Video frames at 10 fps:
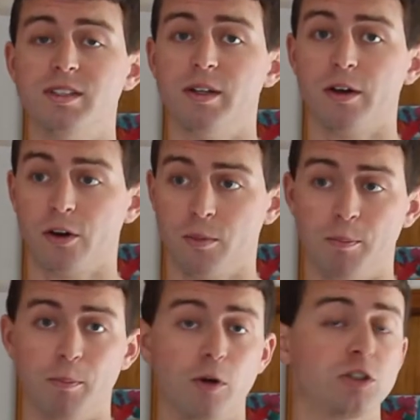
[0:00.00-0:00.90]
was
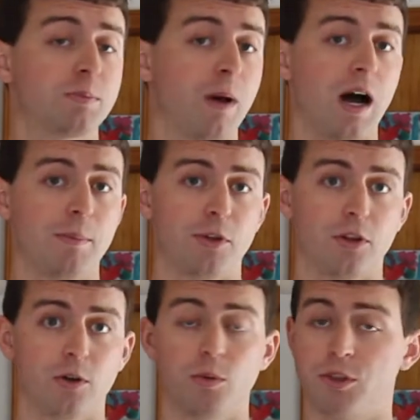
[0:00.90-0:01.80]
their most
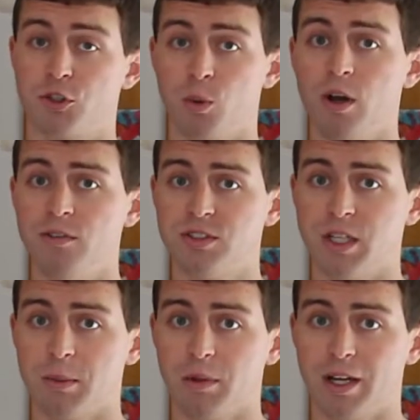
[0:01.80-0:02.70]
popular with 12
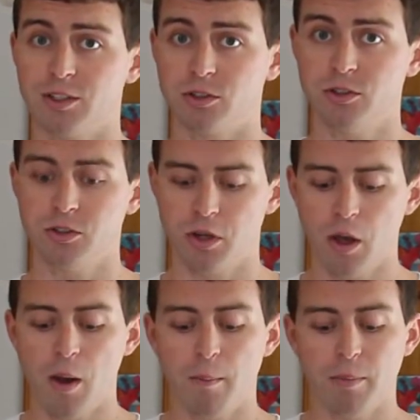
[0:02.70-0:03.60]
stabilizers,
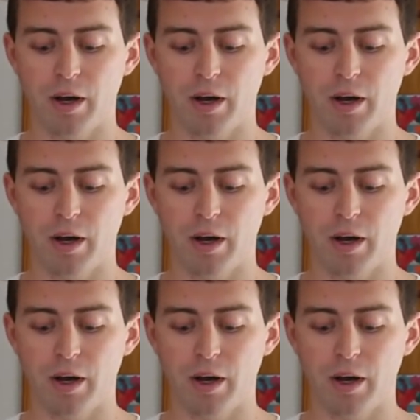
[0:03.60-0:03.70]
